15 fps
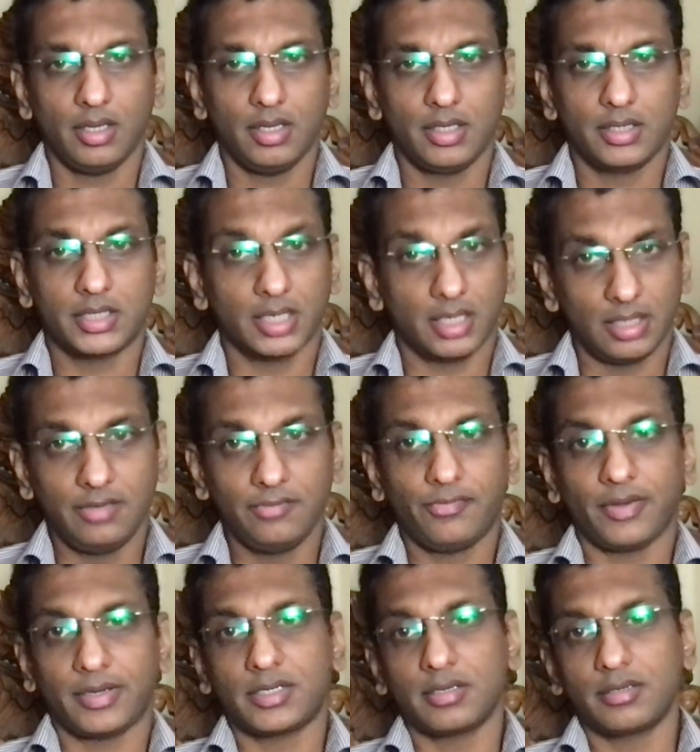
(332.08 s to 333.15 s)
Certain
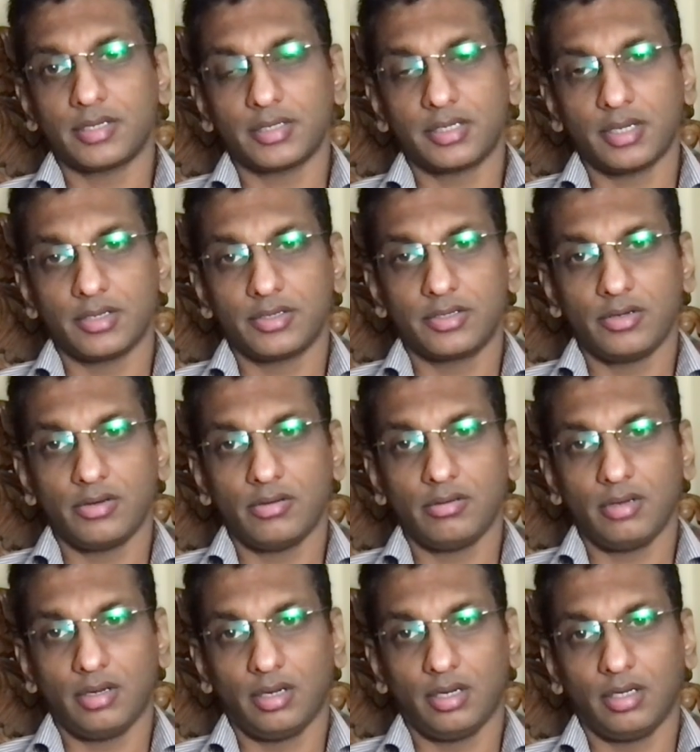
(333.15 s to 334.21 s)
infections such as
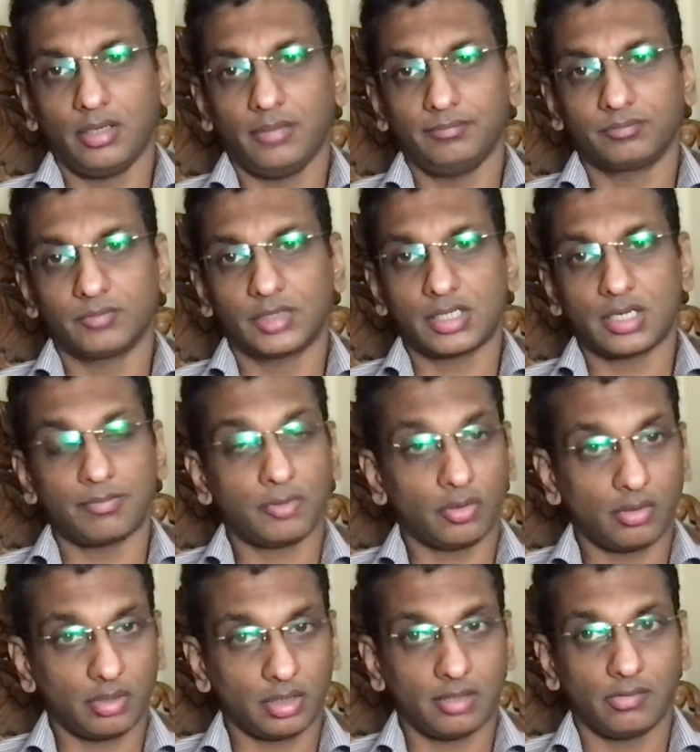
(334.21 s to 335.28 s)

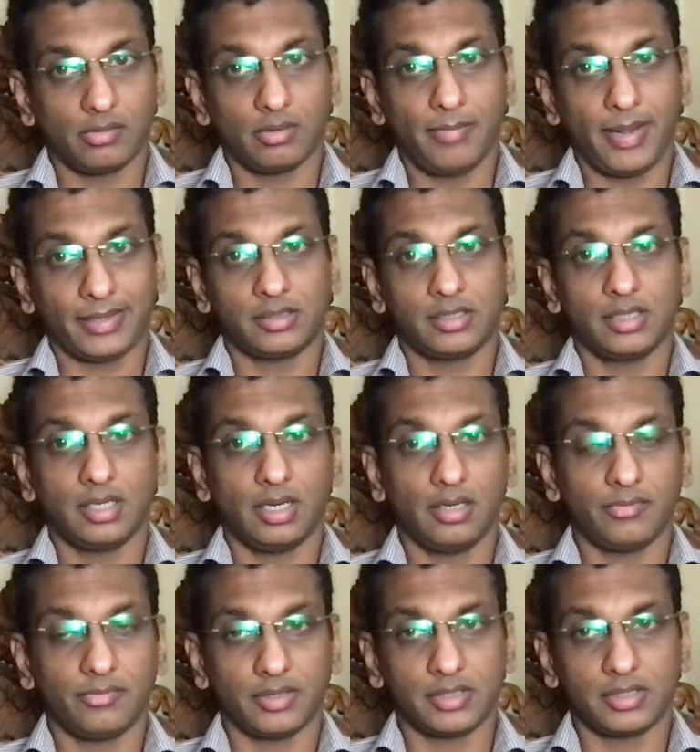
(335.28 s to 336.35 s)
streptococcal bacterial
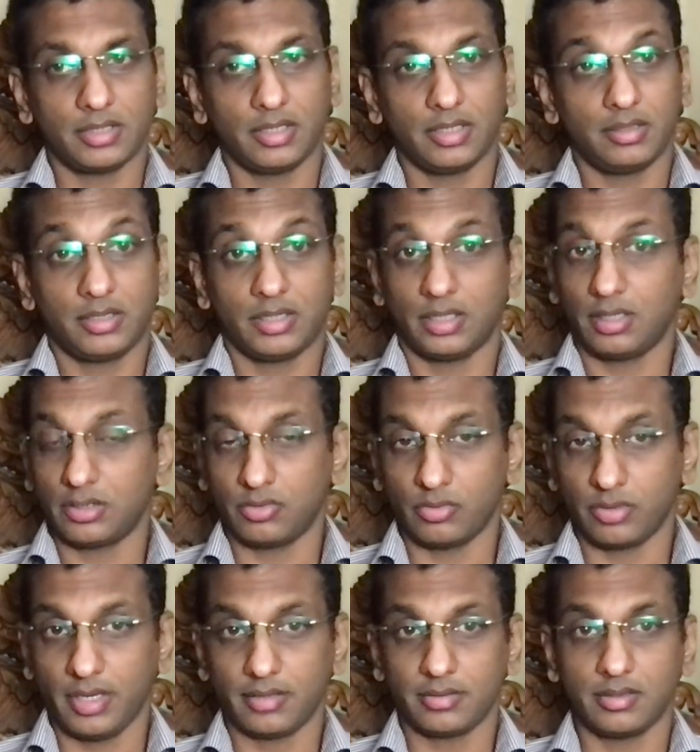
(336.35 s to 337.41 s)
infection can trigger
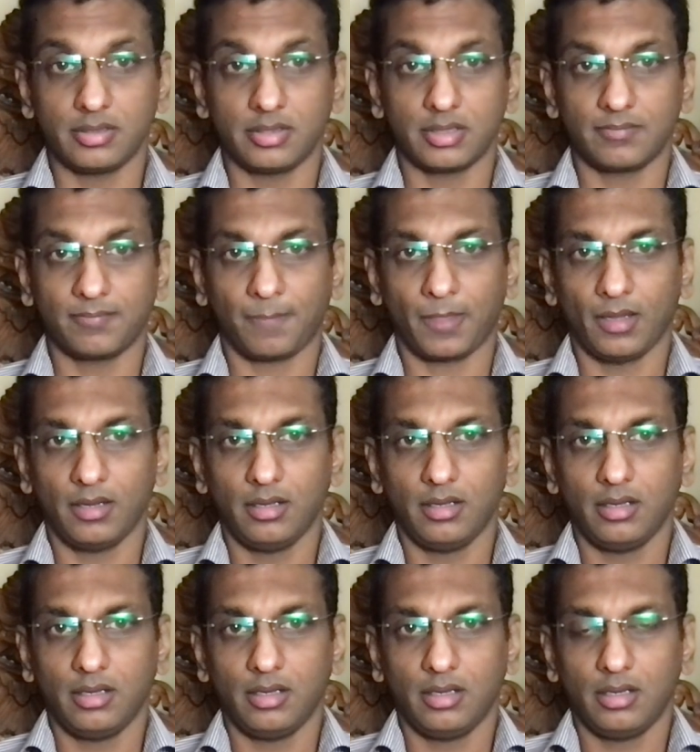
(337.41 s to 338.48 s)
psoriasis.
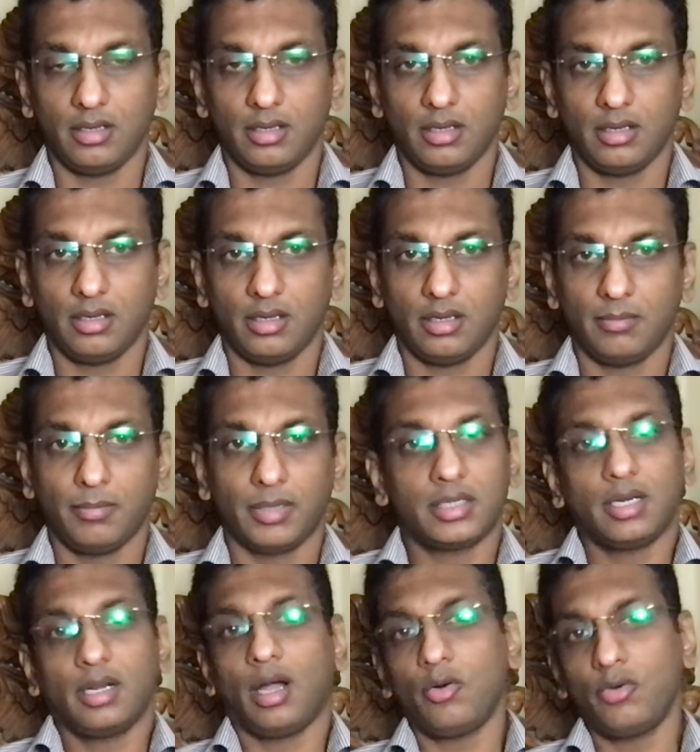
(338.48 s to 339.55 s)
But then
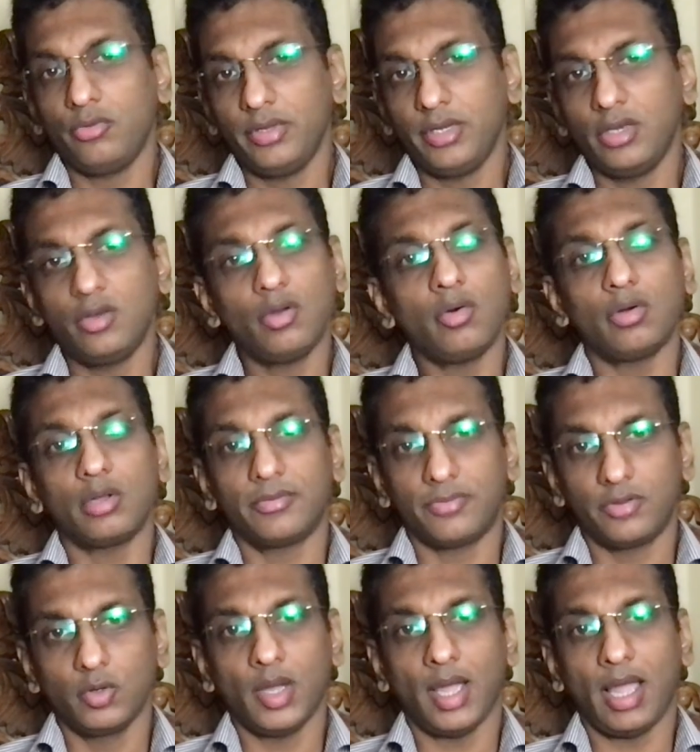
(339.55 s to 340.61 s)
how do we know if
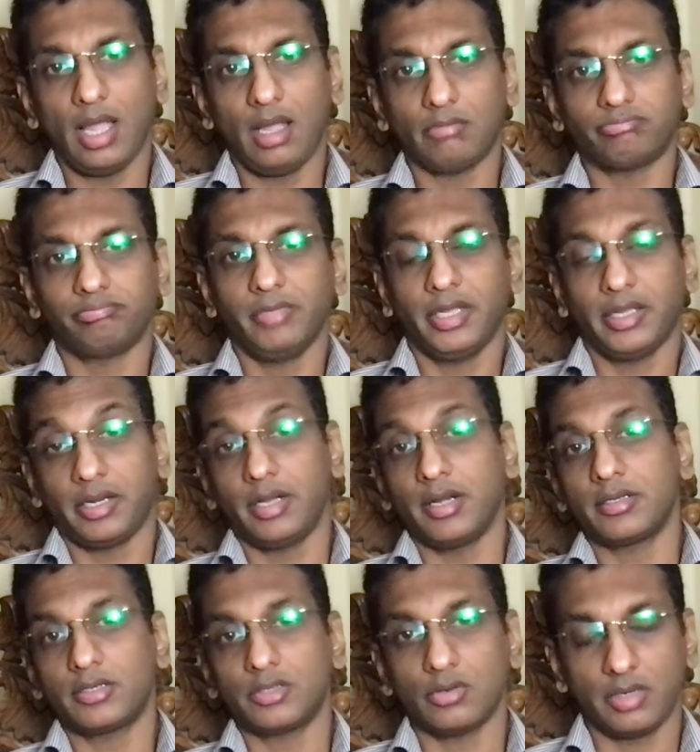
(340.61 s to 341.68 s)
you have a hidden
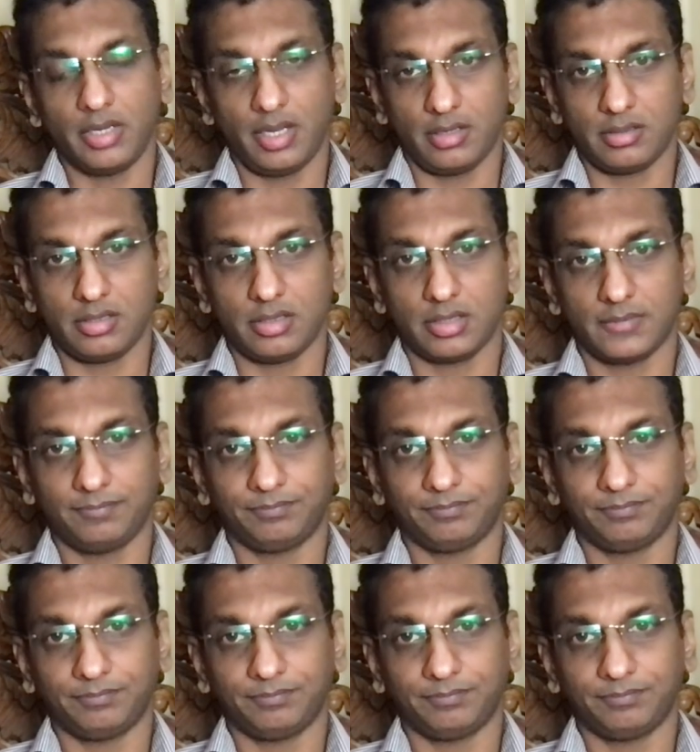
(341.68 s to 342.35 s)
psoriasis?